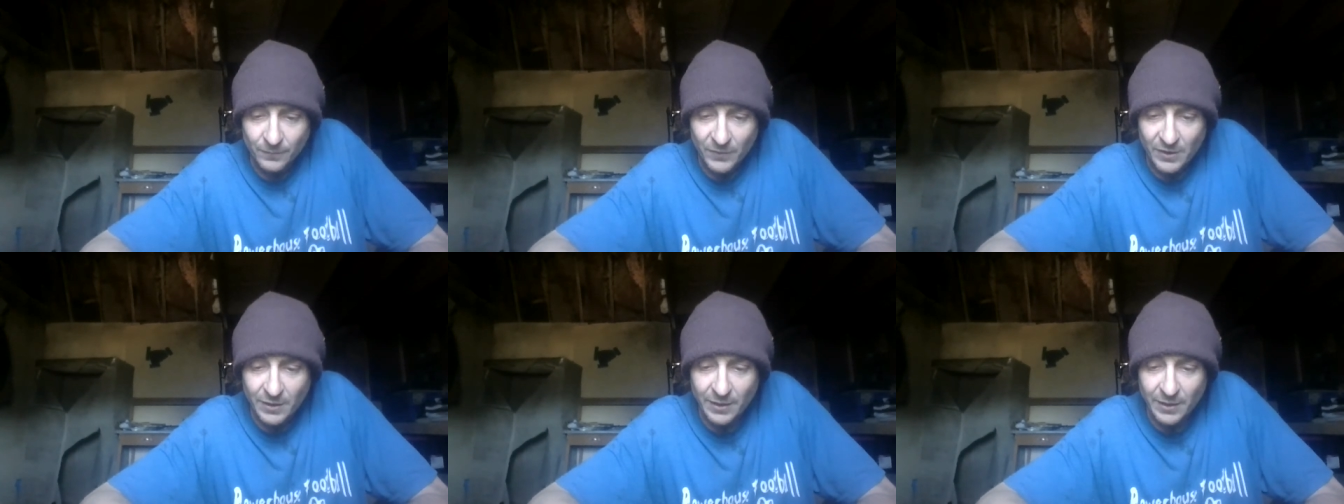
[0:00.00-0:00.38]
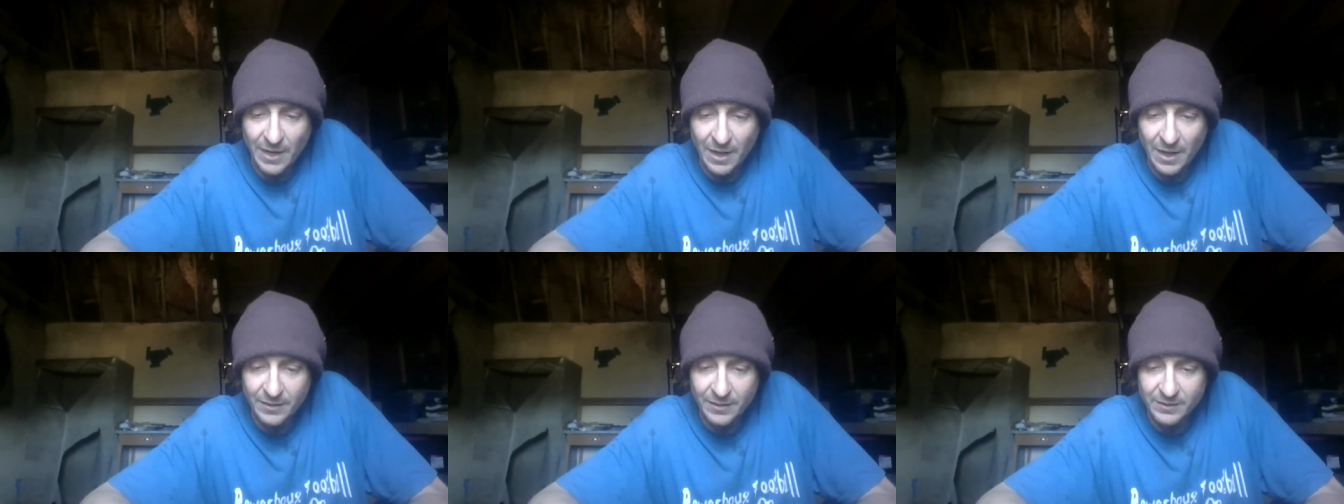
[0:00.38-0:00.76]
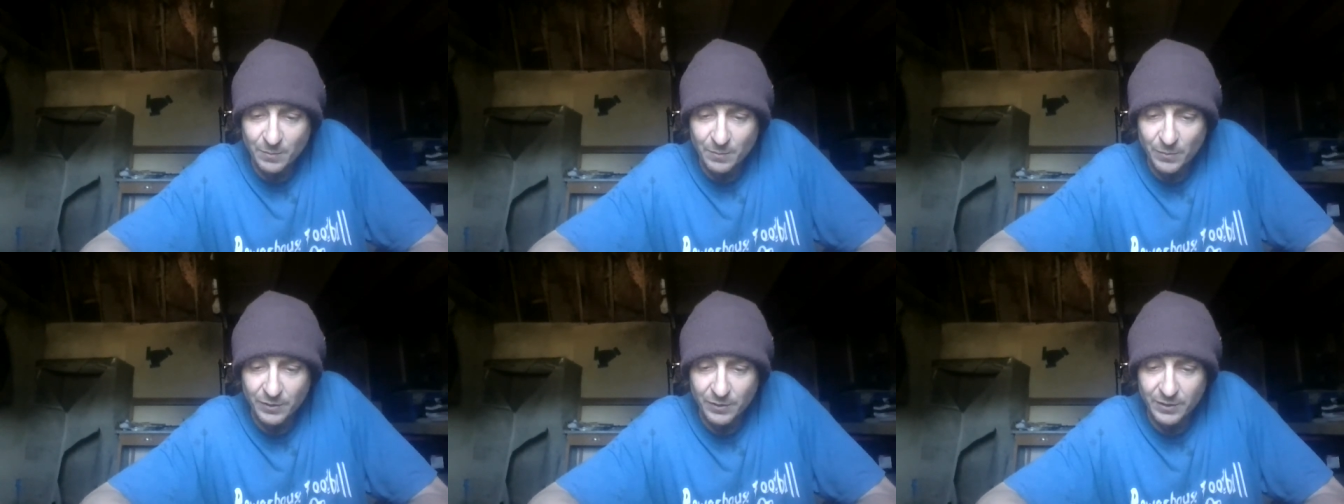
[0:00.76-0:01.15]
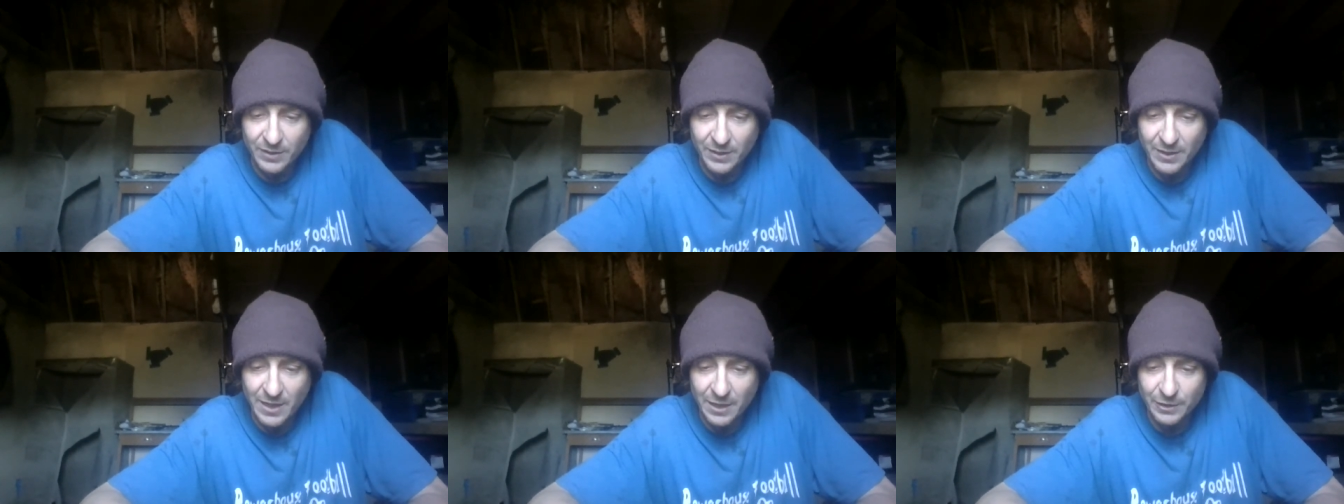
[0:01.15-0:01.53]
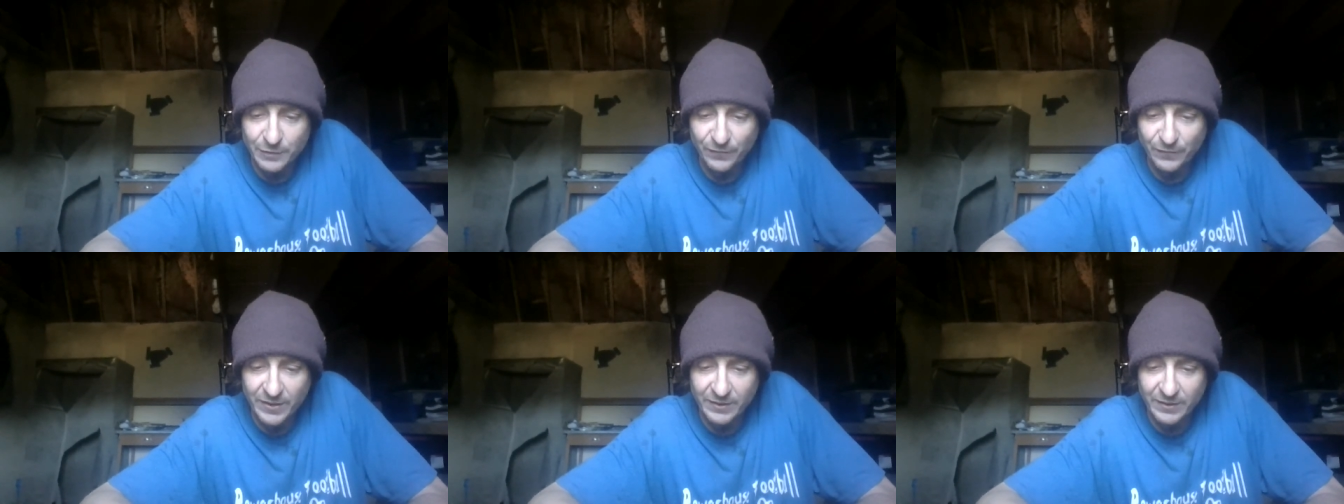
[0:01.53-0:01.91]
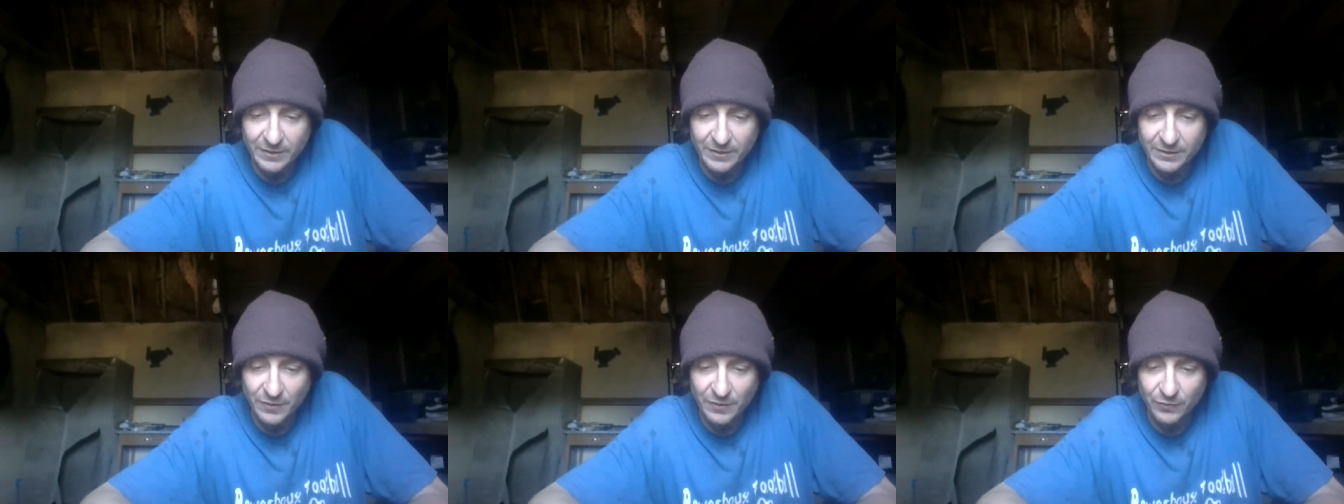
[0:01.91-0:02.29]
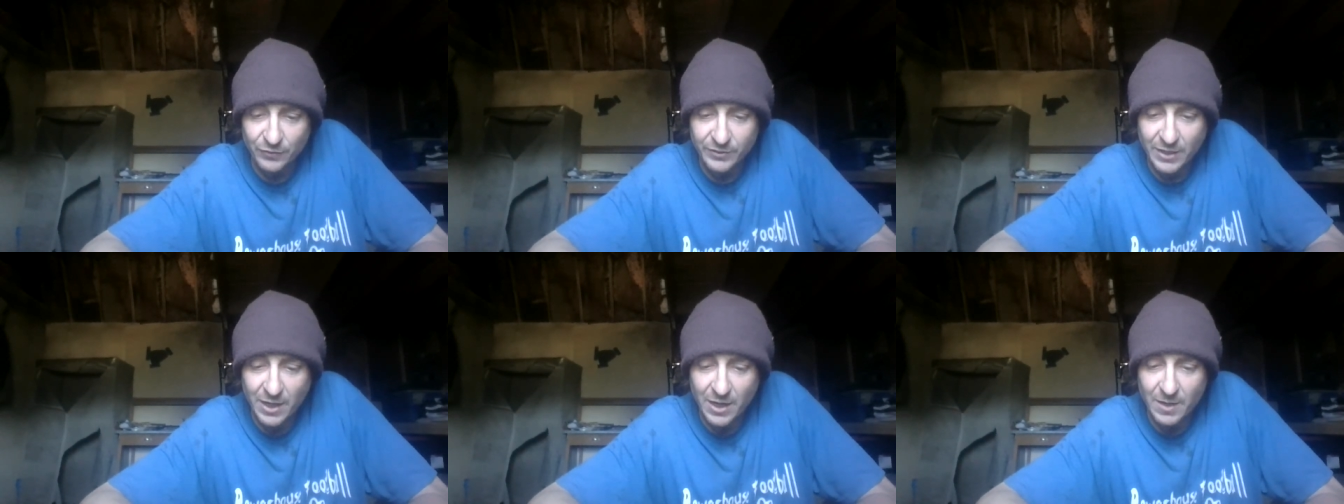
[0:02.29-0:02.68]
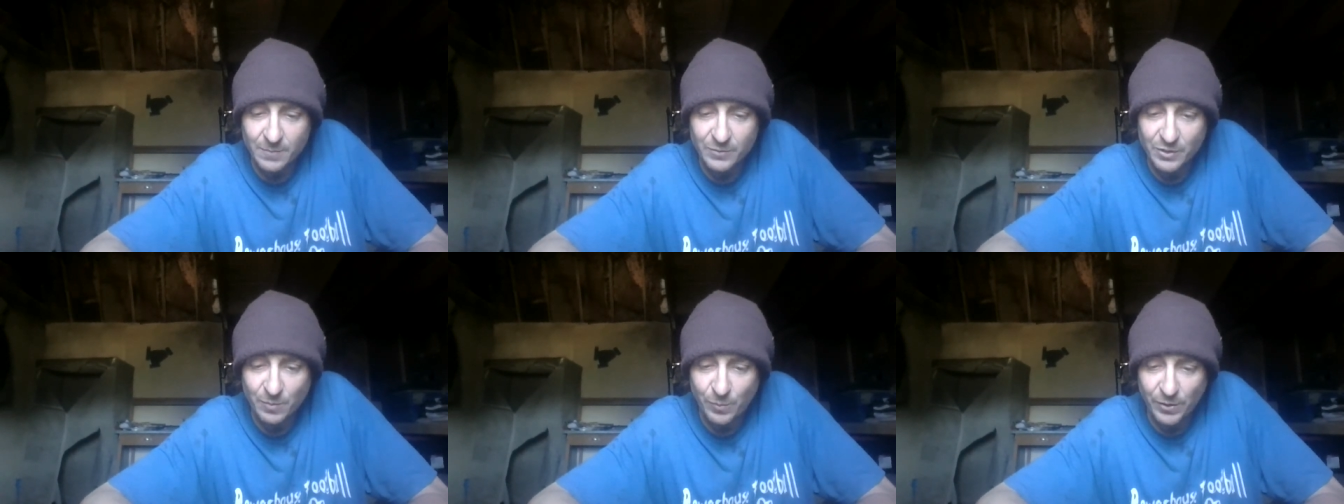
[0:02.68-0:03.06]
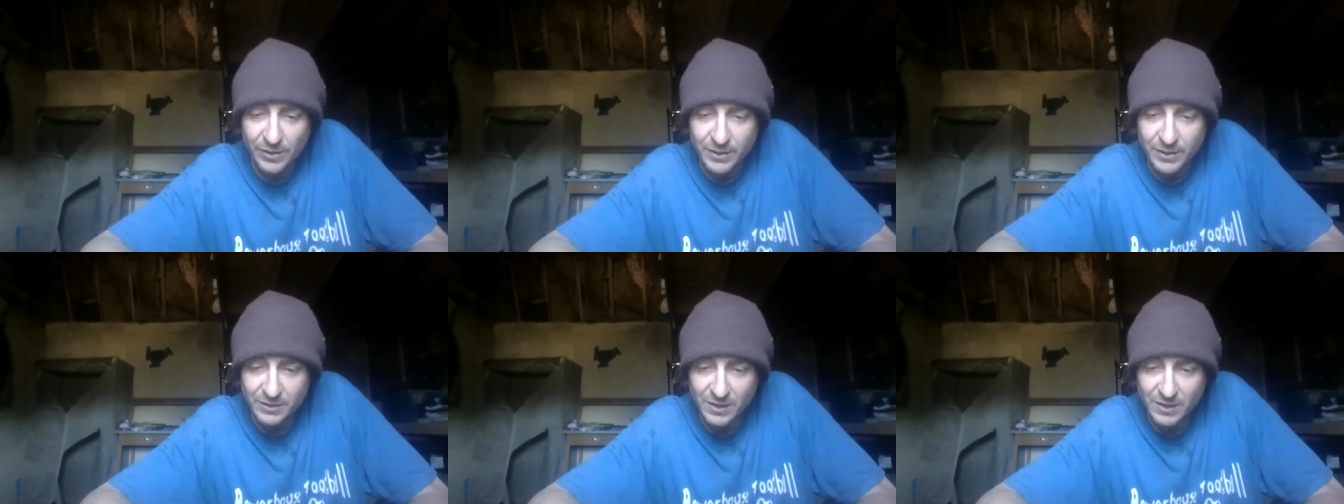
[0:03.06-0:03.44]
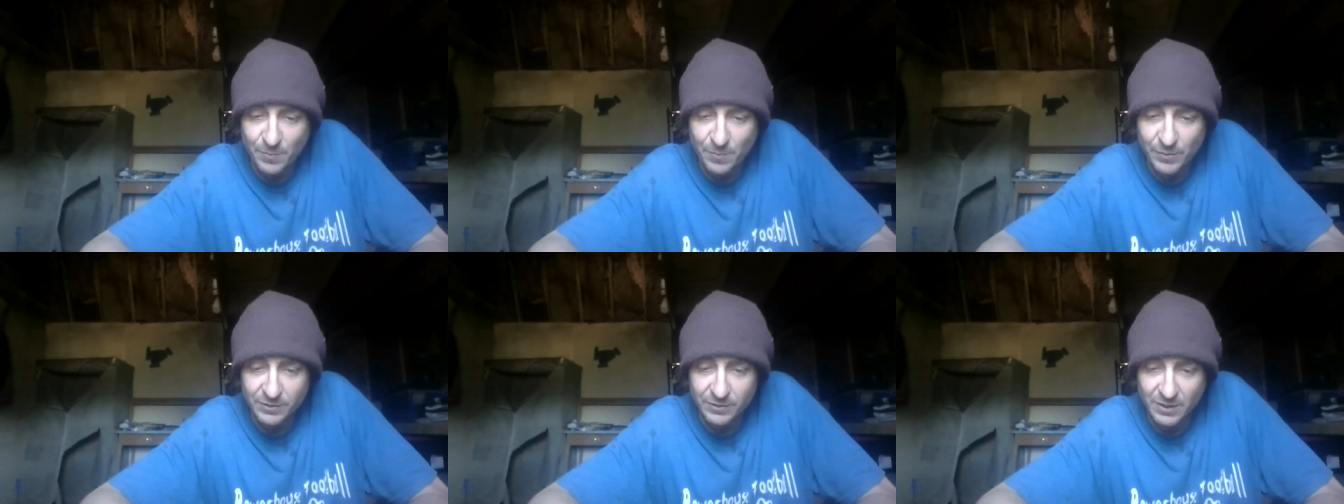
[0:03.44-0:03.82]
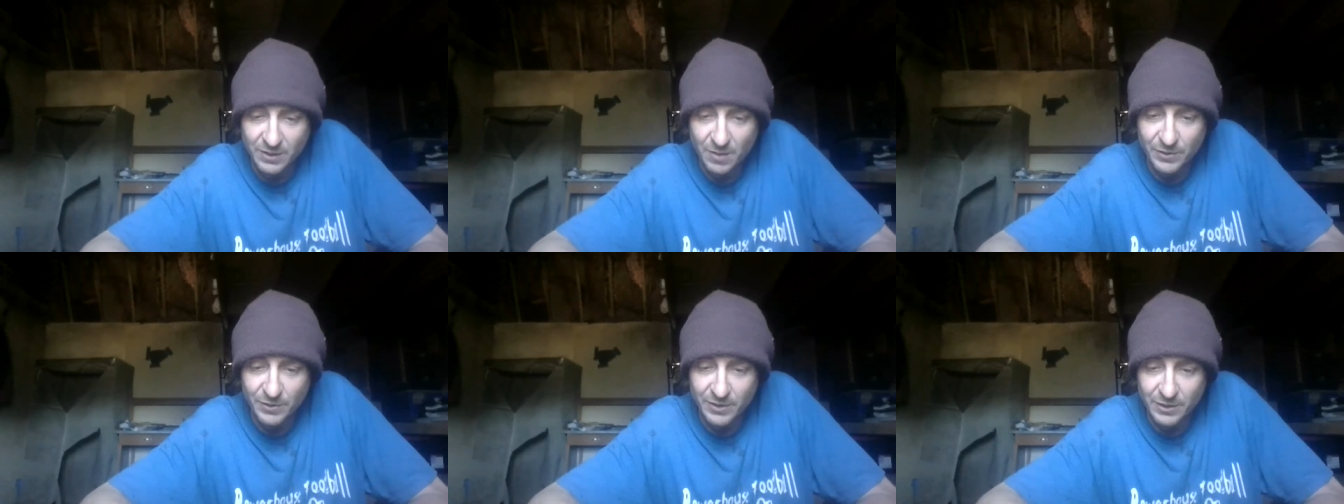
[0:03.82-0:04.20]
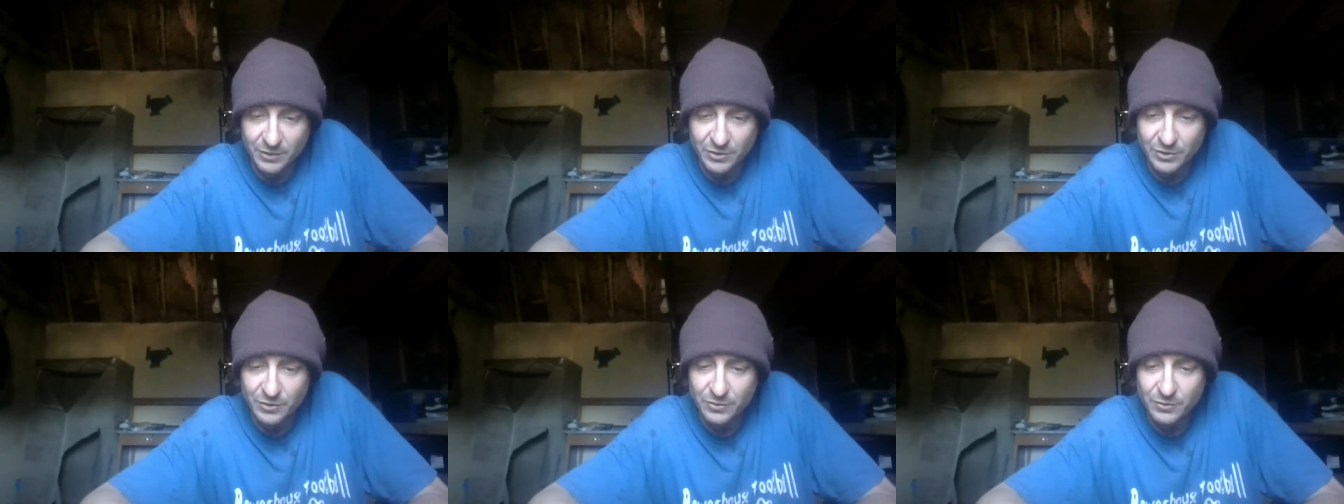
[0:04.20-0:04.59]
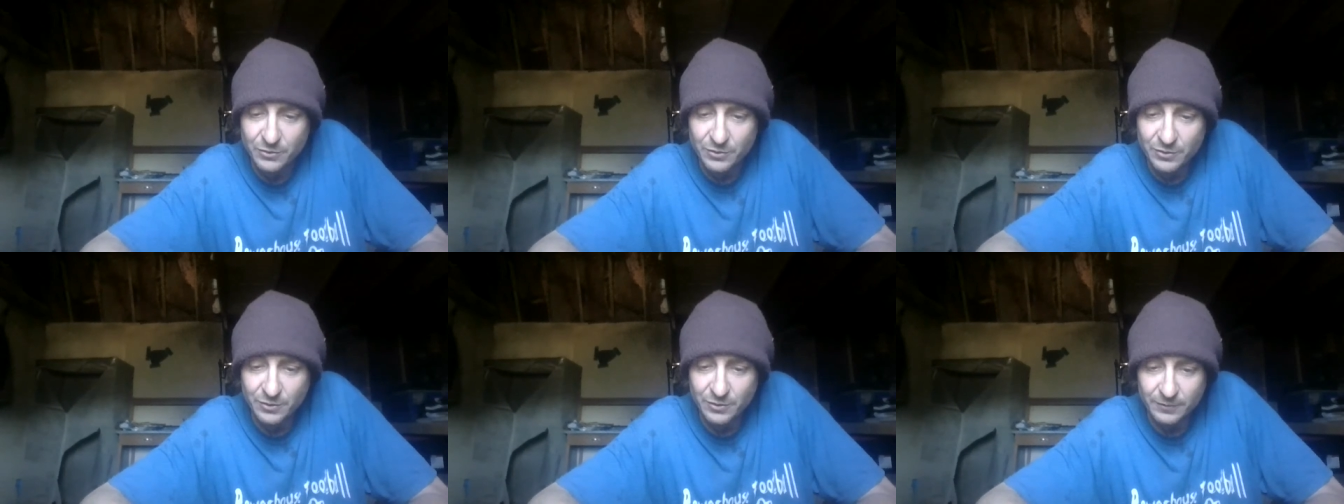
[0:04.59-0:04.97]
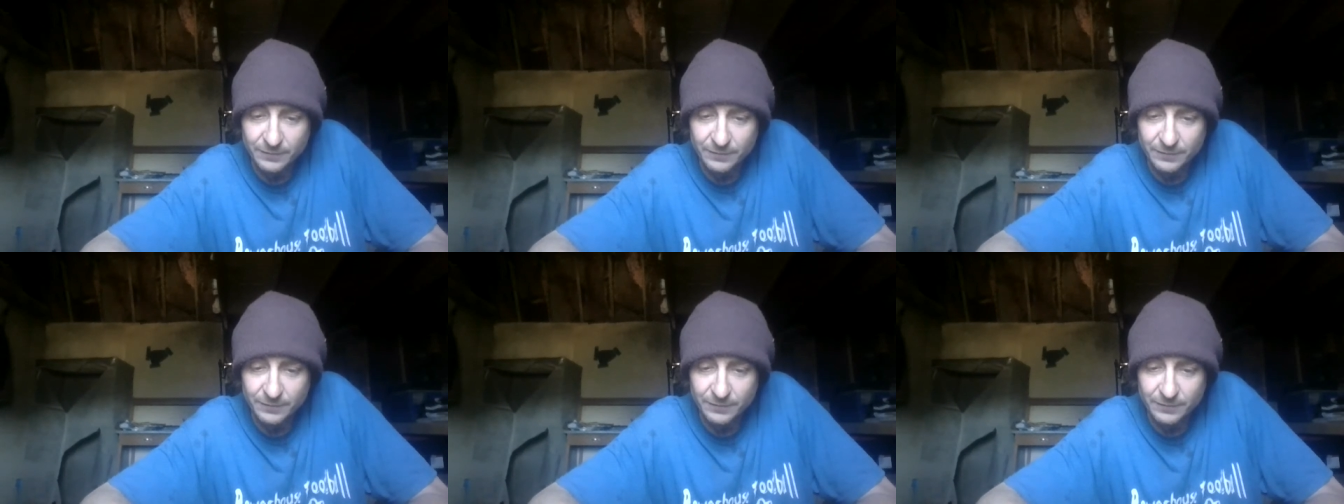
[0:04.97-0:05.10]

Canales, Emily Canales fainted several times, complaining of stomach issues.